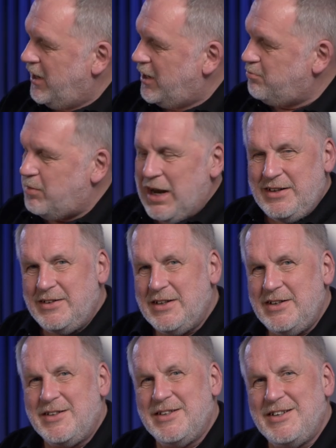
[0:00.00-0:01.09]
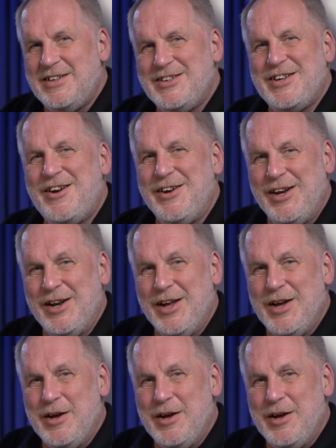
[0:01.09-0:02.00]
and blends into the design